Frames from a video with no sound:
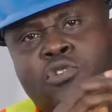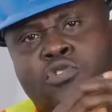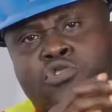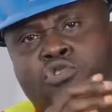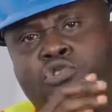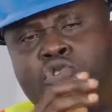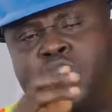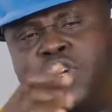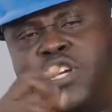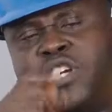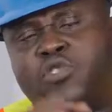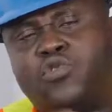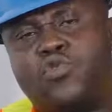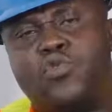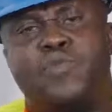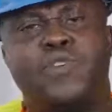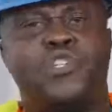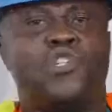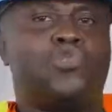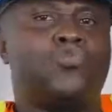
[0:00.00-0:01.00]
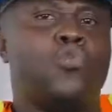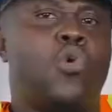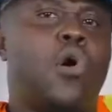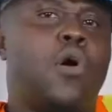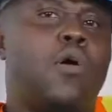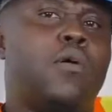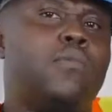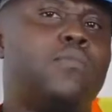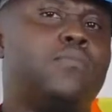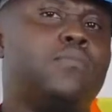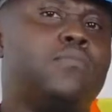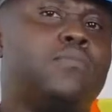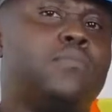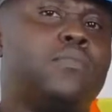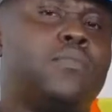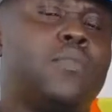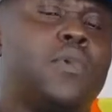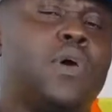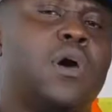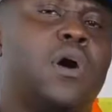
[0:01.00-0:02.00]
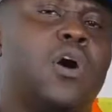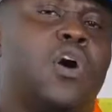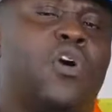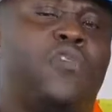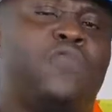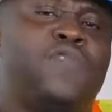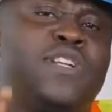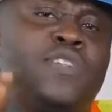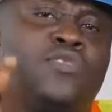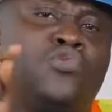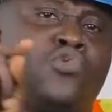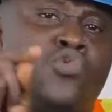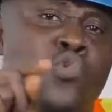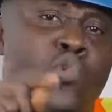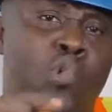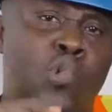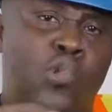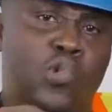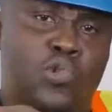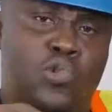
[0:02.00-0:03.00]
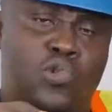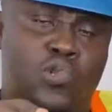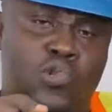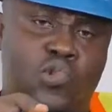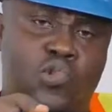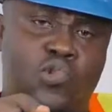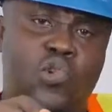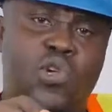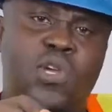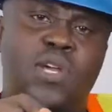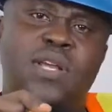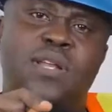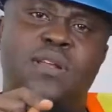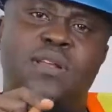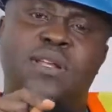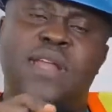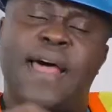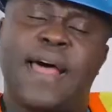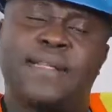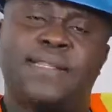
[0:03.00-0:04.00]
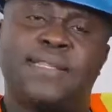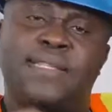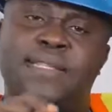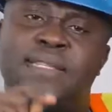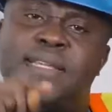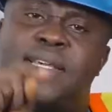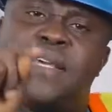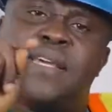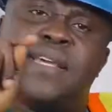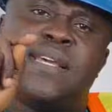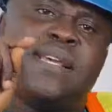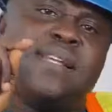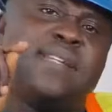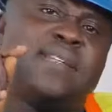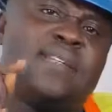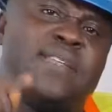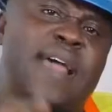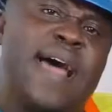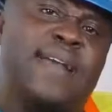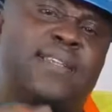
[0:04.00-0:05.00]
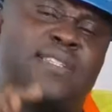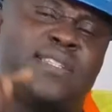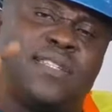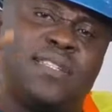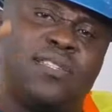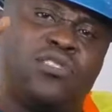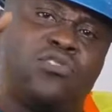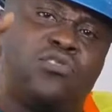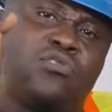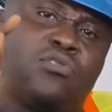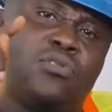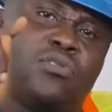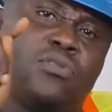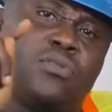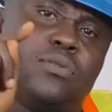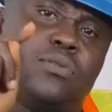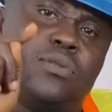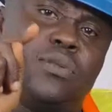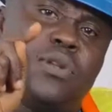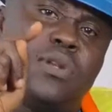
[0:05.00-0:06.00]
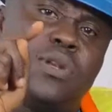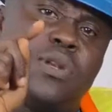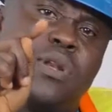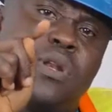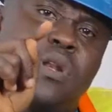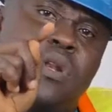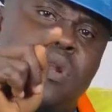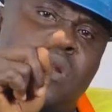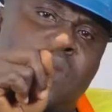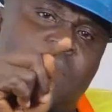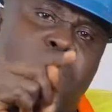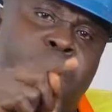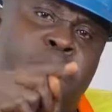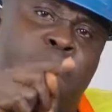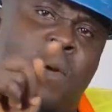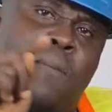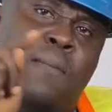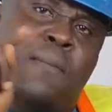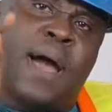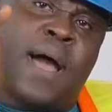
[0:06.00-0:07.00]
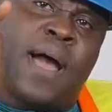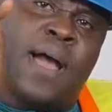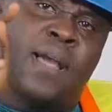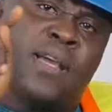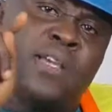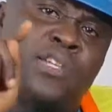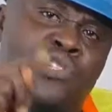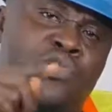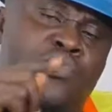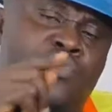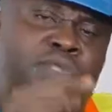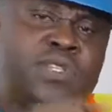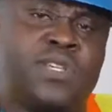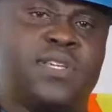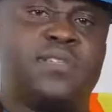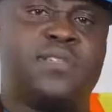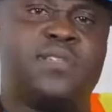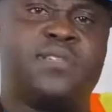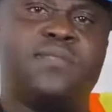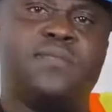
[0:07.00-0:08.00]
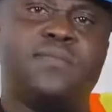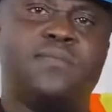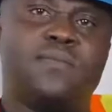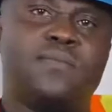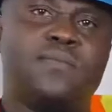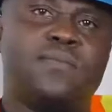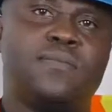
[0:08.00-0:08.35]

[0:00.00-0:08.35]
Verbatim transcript: You need to be sure of the tools that that plumber uses?